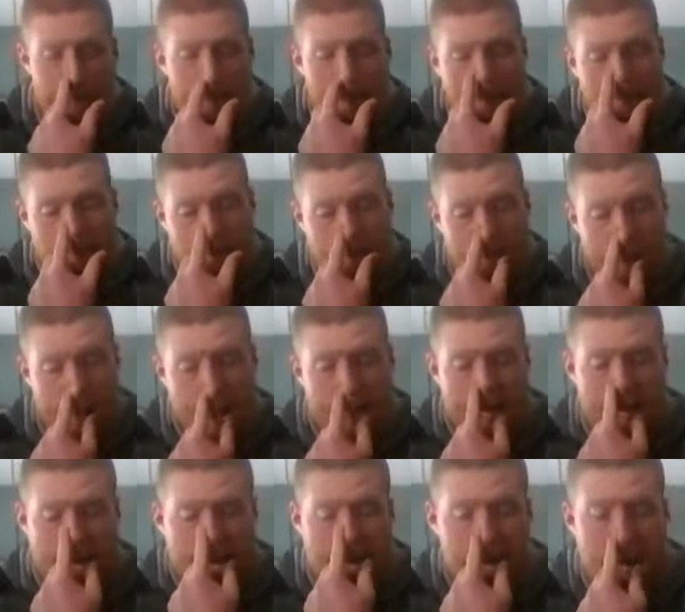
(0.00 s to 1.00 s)
But
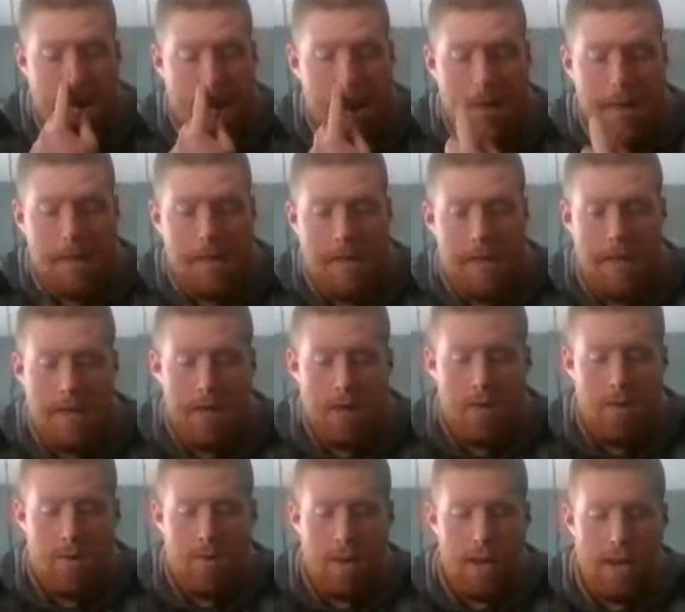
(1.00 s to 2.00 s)
today
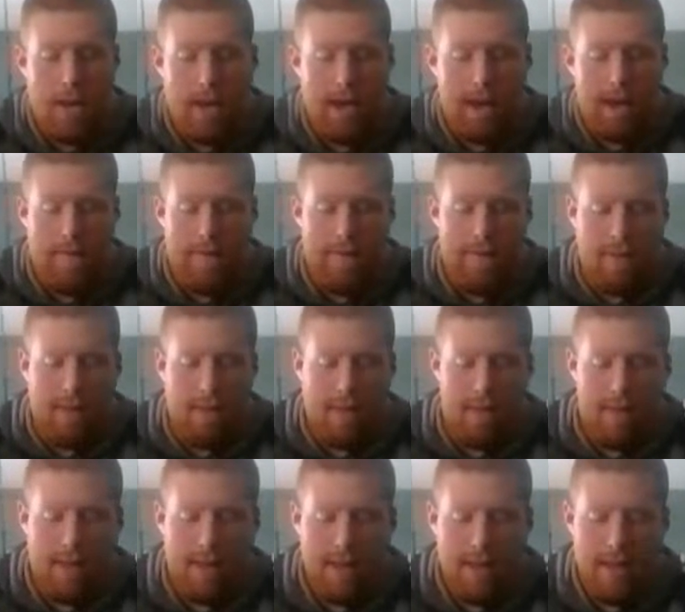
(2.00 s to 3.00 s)
we have
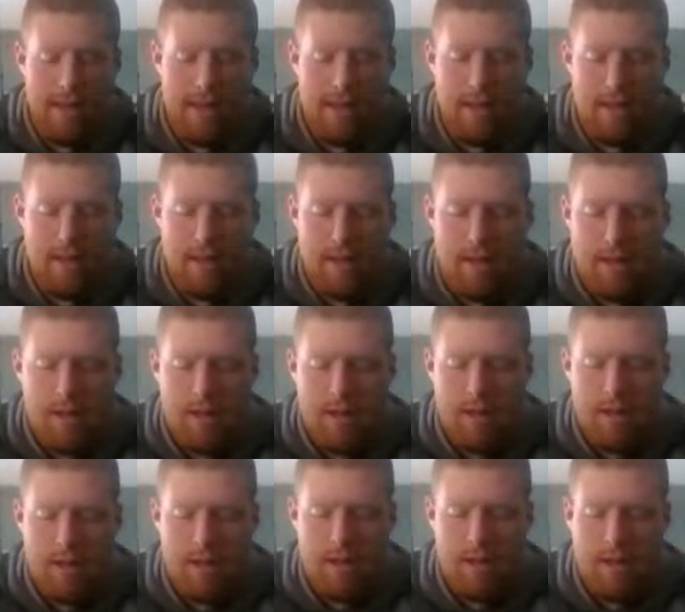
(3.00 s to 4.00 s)
the
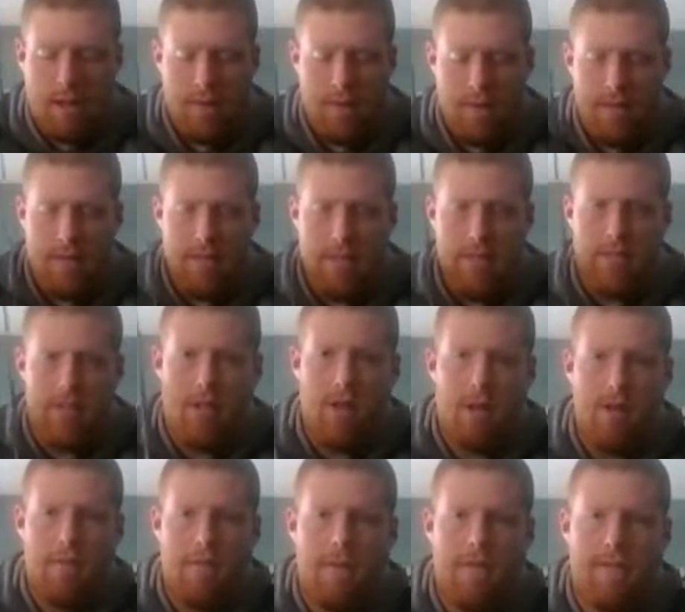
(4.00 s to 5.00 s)
Cabela's
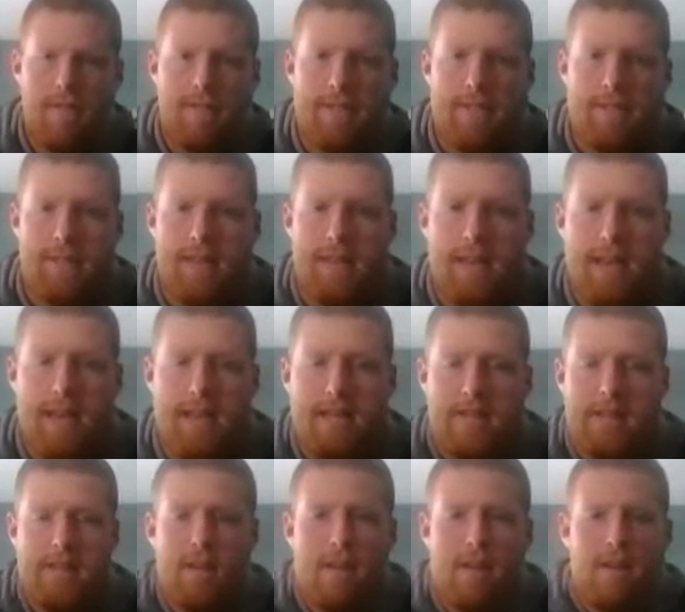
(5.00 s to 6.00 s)
Tournament
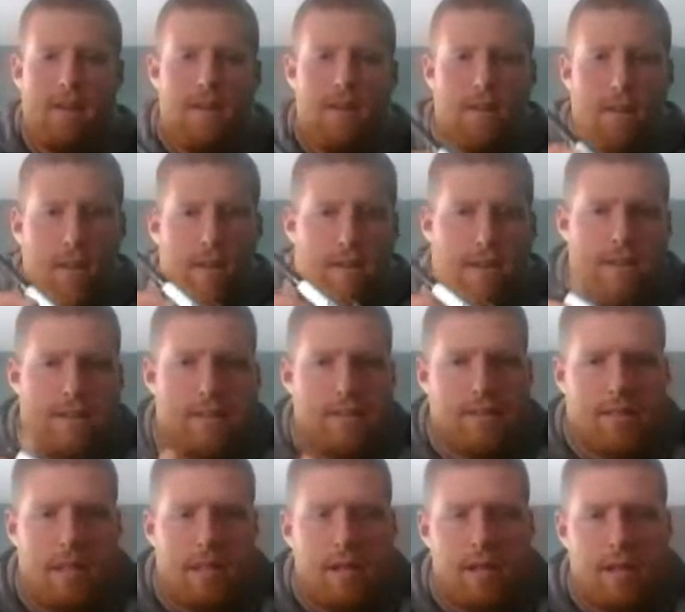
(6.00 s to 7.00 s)
ZX rod, and this
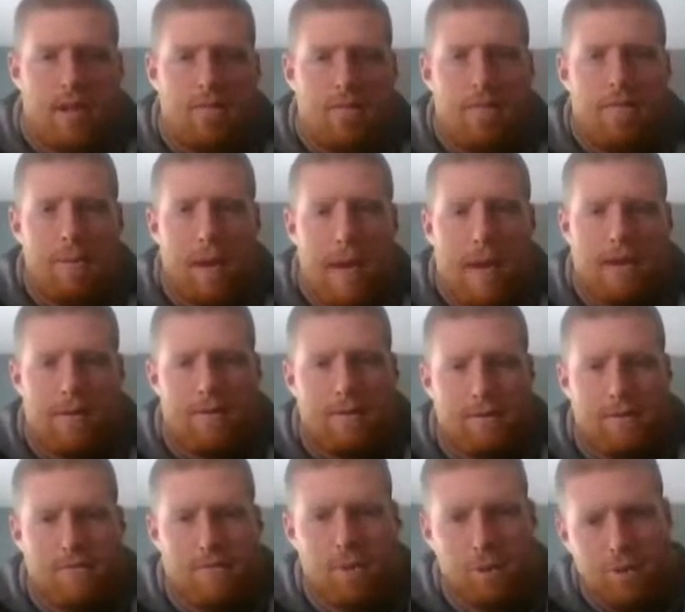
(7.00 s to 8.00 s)
is gonna all be backwards,
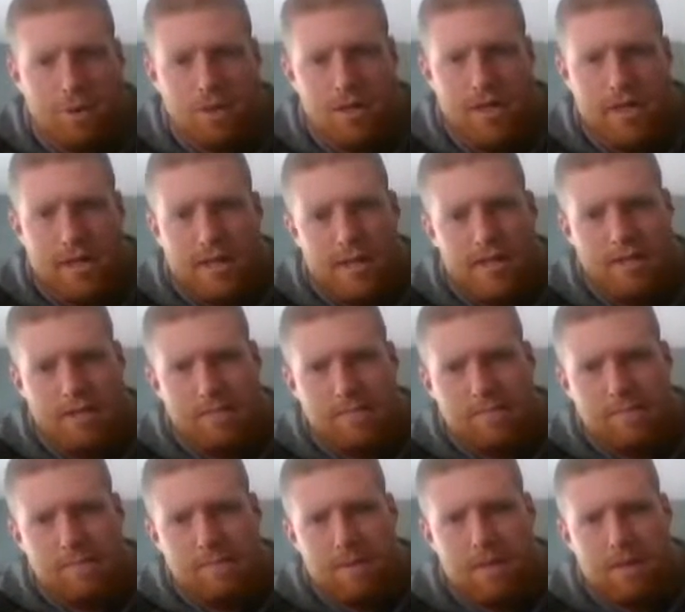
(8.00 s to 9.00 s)
unfortunately, because
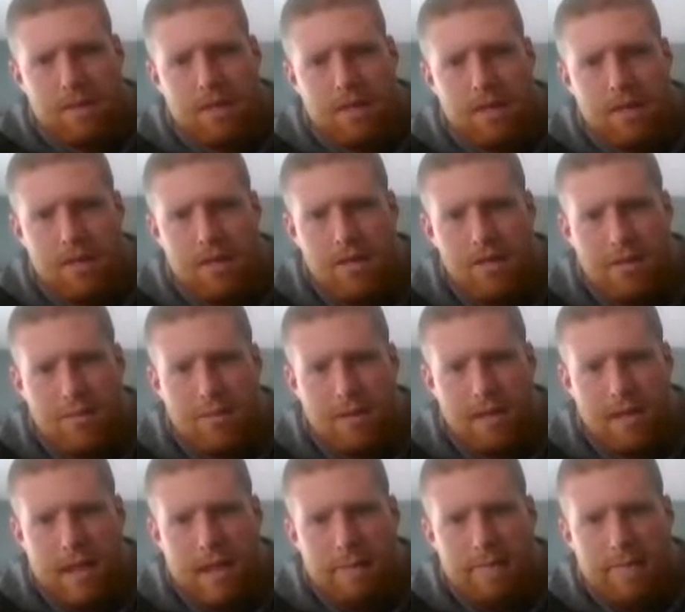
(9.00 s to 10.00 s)
I'm using my
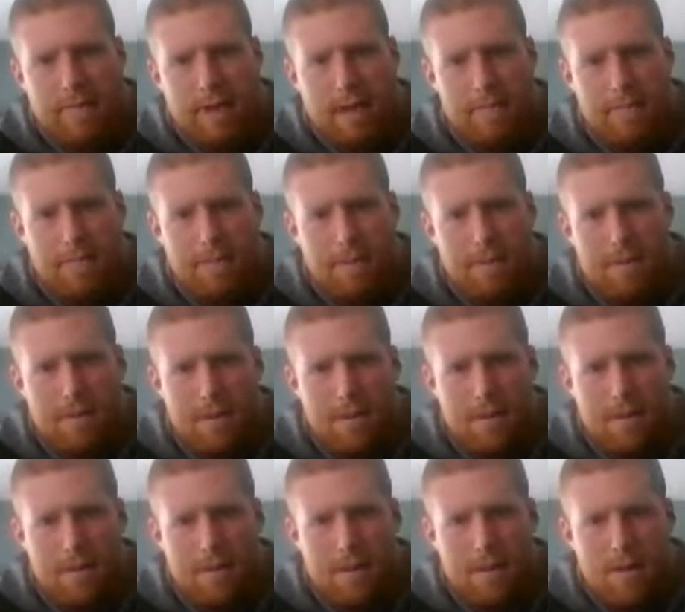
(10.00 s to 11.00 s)
laptop.
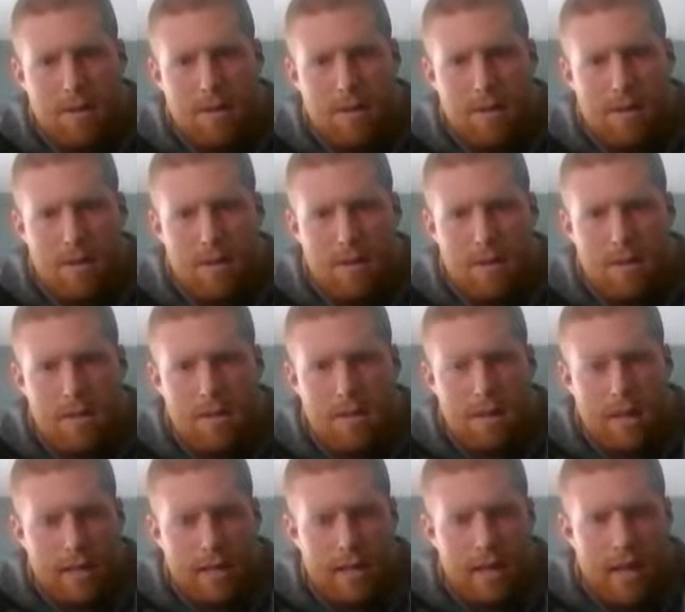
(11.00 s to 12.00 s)
Because
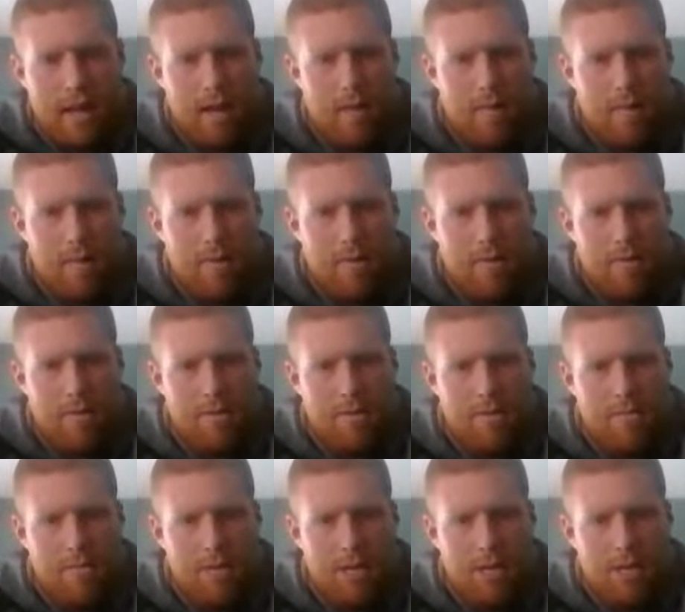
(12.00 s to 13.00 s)
again, the camera was
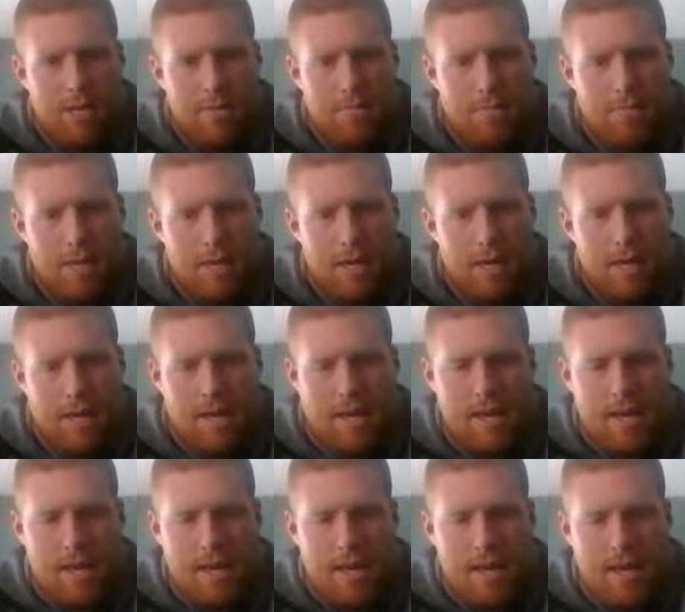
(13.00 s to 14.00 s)
being all buggy.
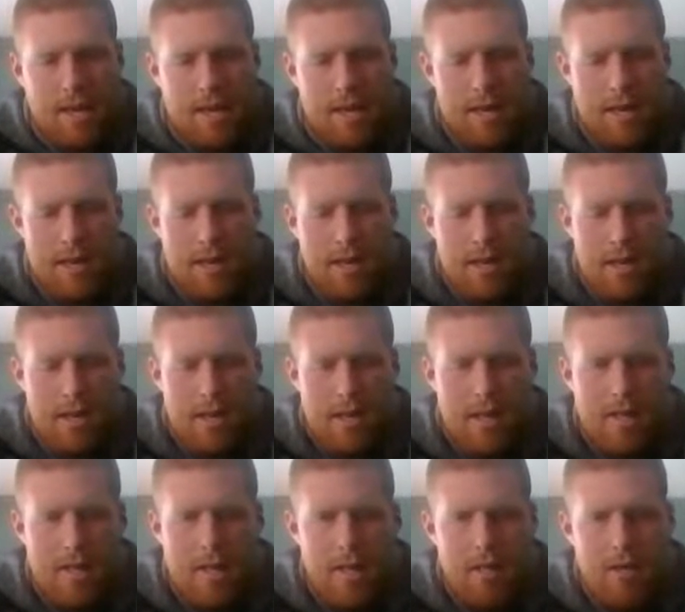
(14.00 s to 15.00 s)

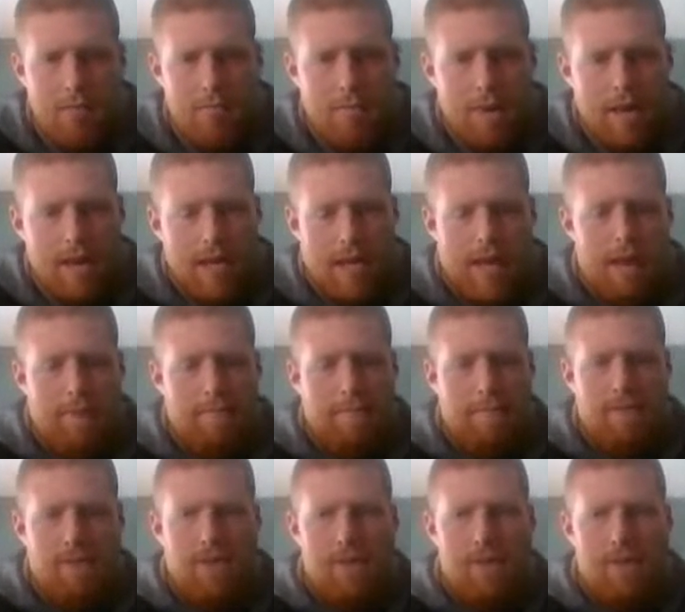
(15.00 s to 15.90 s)
But yeah,